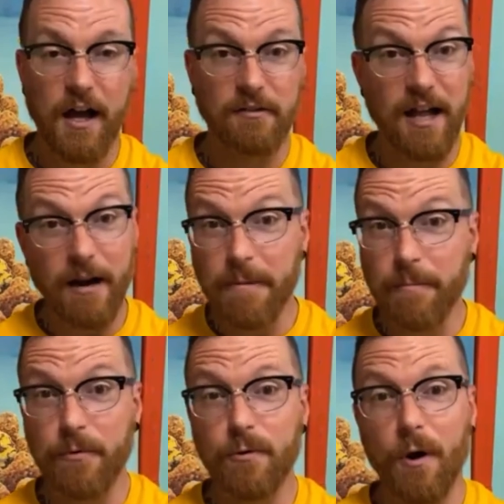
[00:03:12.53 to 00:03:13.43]
A lot of
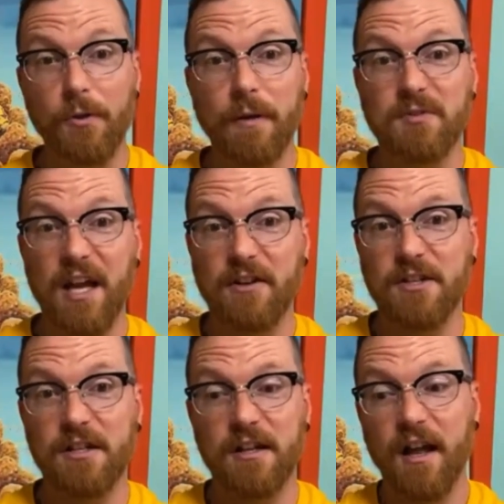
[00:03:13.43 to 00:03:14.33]
people who own them
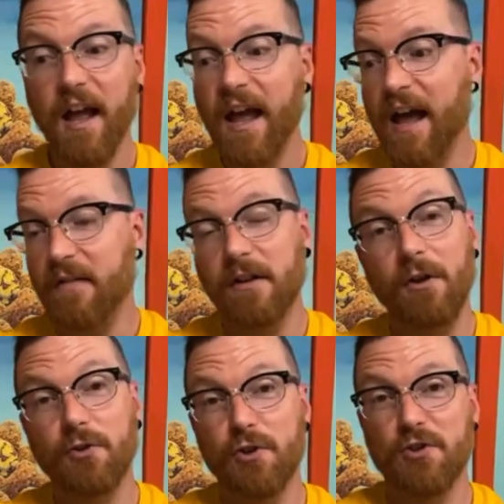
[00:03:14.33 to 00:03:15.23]
tend to have
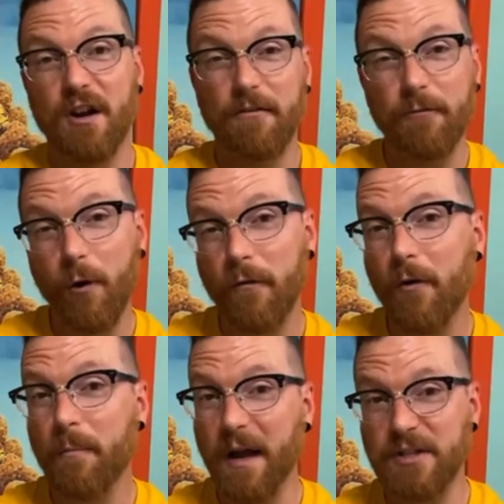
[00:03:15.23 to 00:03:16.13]
enclosures are 4
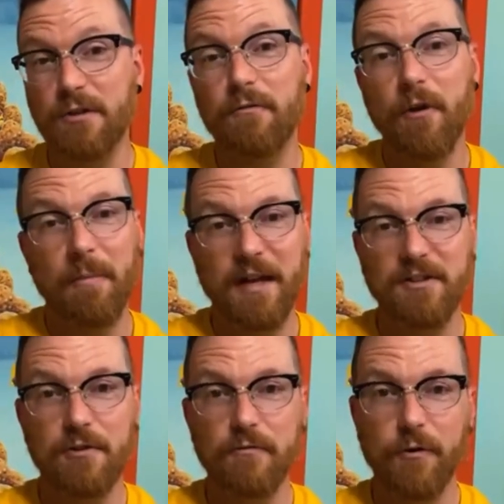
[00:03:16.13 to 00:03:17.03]
foot by 2 foot by
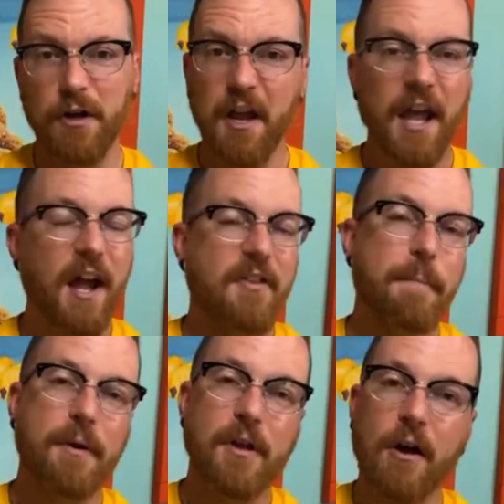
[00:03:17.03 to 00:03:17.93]
2 foot, and
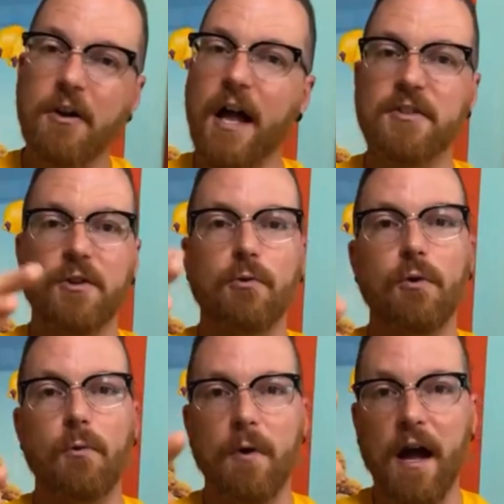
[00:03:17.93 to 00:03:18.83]
they build all kinds of
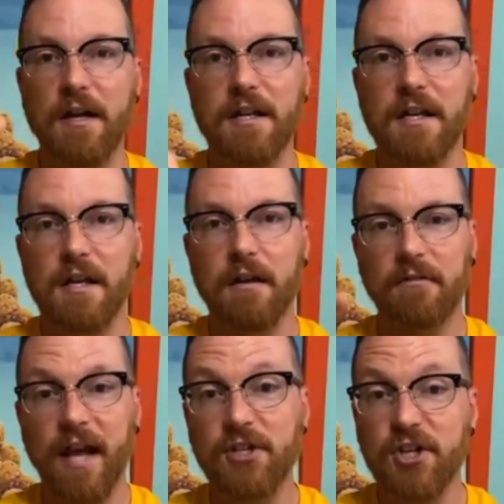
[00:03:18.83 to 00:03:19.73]
cool rocky
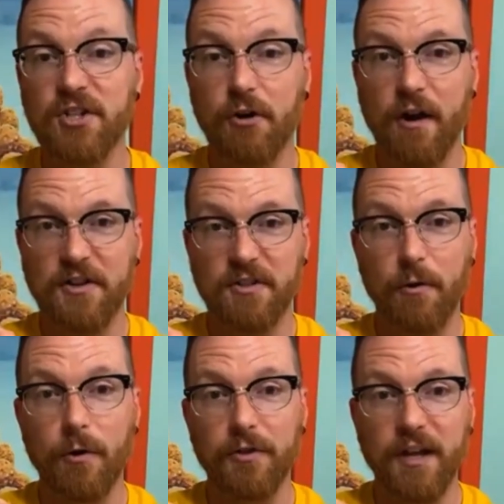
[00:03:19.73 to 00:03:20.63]
ledges across the
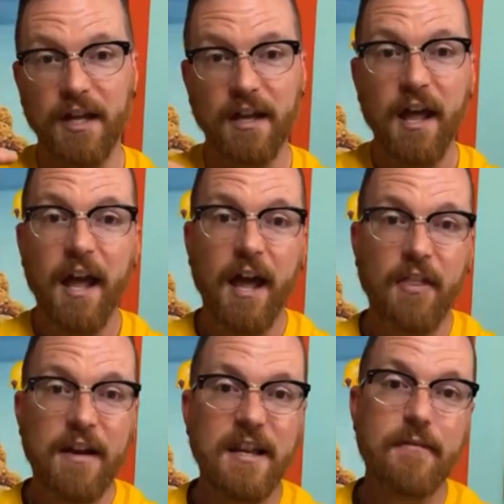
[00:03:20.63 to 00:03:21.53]
whole thing,
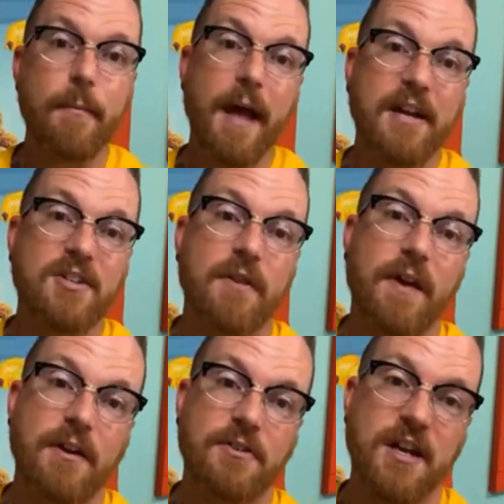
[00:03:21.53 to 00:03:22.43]
and then give them
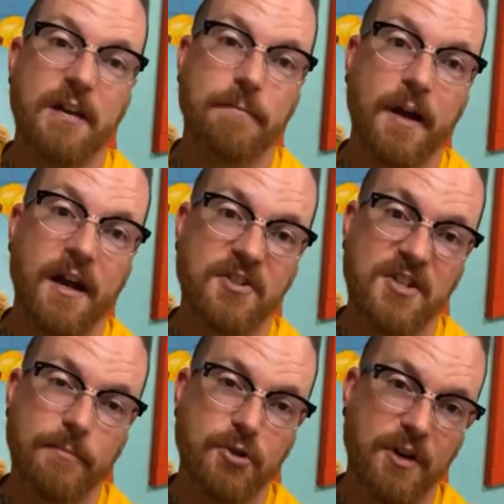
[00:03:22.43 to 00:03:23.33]
excavator type
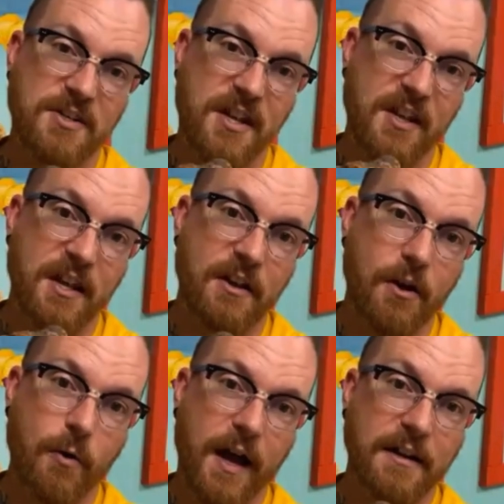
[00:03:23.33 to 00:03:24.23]
substrates that they can
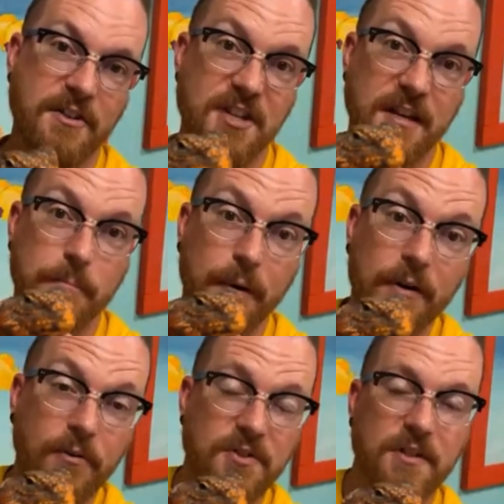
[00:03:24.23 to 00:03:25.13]
go ahead and dig
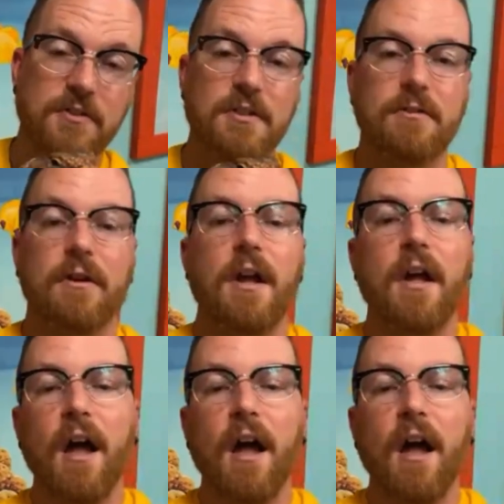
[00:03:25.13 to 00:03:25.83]
burrows into.